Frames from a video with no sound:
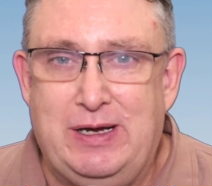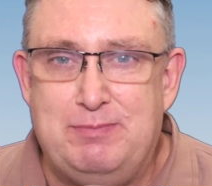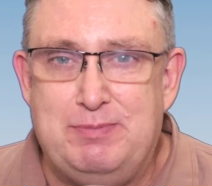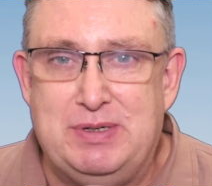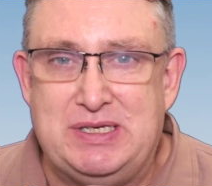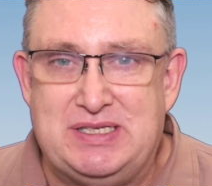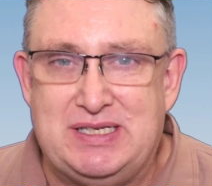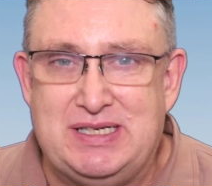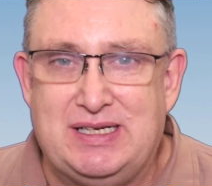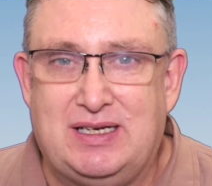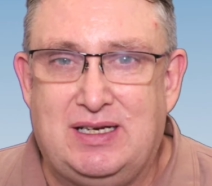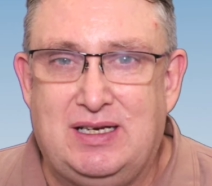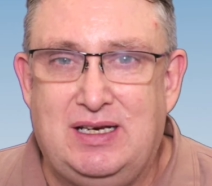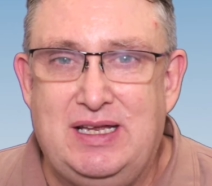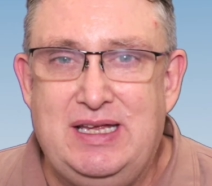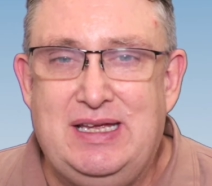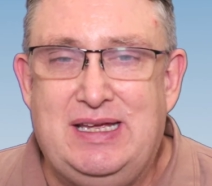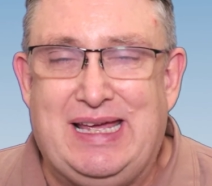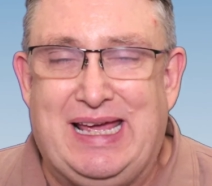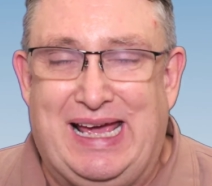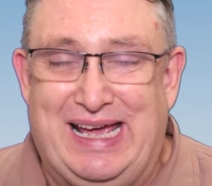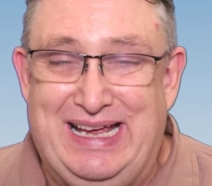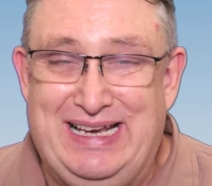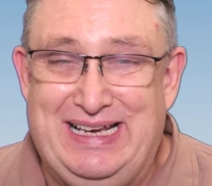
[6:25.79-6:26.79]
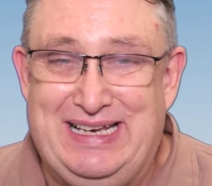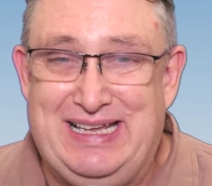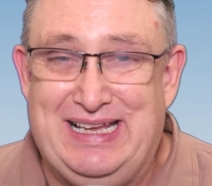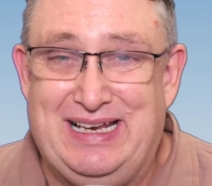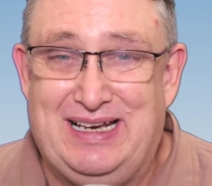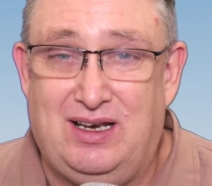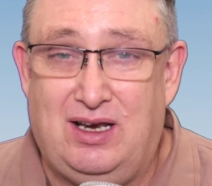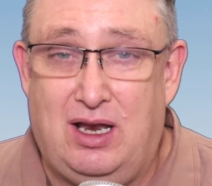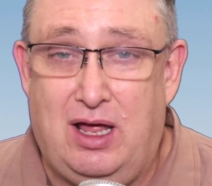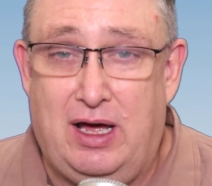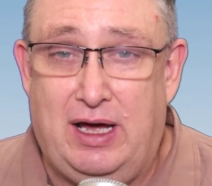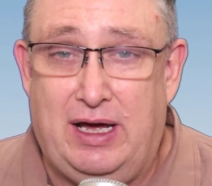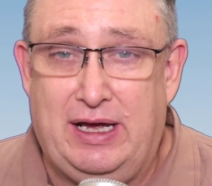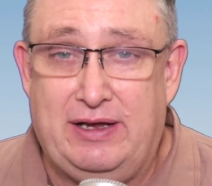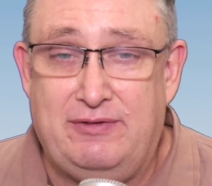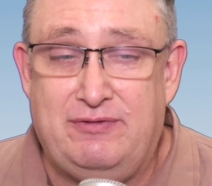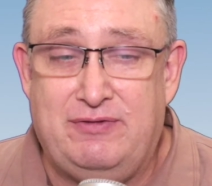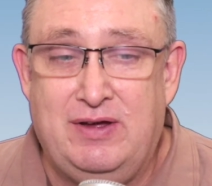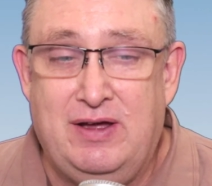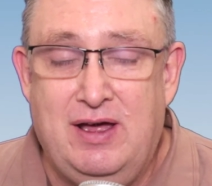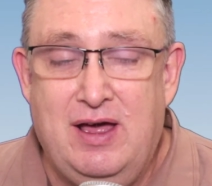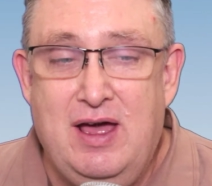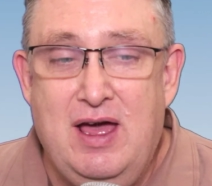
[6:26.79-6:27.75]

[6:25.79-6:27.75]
particularly Kdenlive.